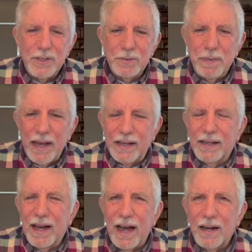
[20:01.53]
to
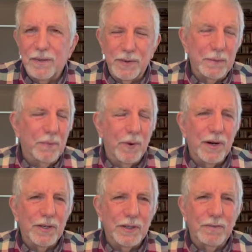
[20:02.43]
make God a
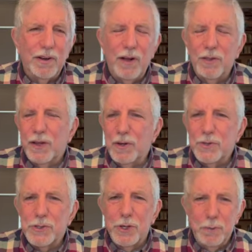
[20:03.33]
rewarder of all
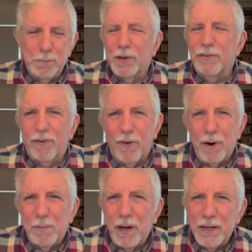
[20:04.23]
those who
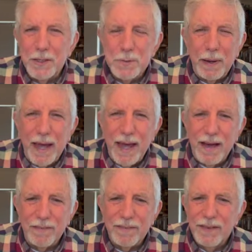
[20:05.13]
perform on his
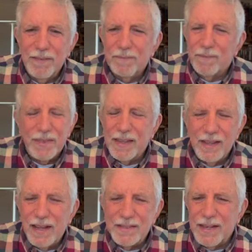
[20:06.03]
behalf.
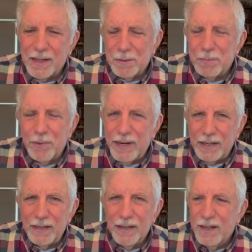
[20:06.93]
That's not the
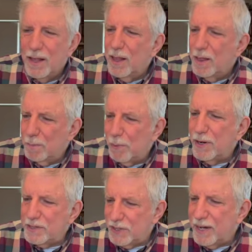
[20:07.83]
point. The
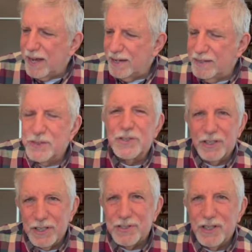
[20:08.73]
point today is
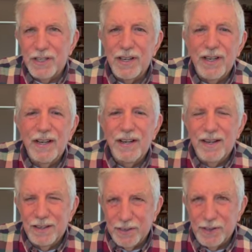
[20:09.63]
listen,
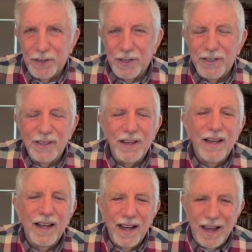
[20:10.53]
learn,
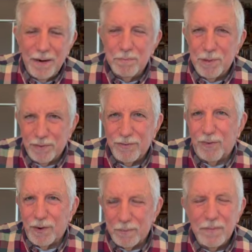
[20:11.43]
and
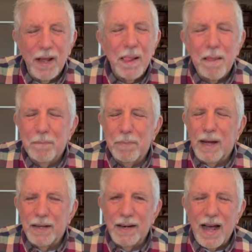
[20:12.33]
perform,
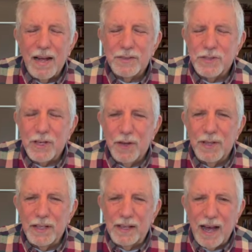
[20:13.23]
but not so
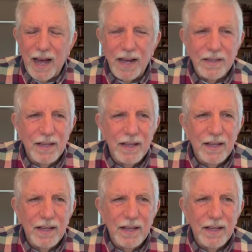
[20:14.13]
that God